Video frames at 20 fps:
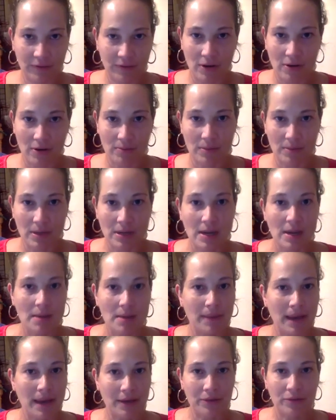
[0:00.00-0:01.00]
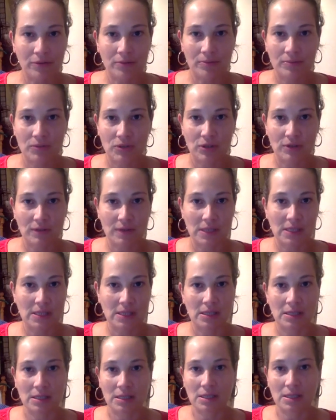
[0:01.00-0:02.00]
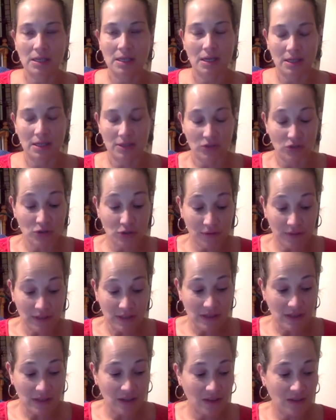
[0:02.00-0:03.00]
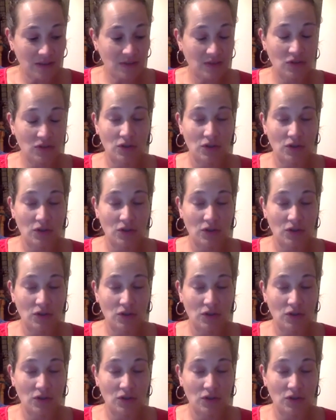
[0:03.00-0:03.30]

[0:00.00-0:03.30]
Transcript: from bathroom surfaces